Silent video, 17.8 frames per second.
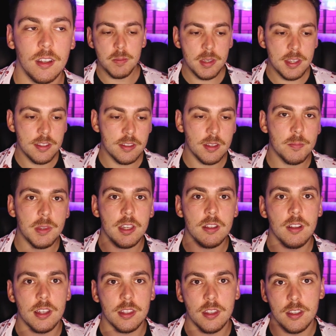Maybe
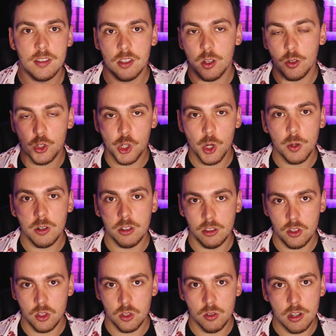something like this. I'll show
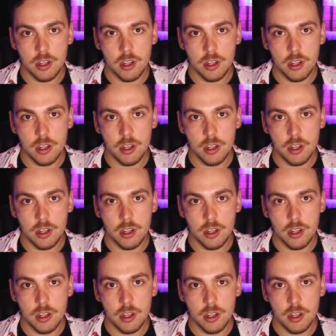it on the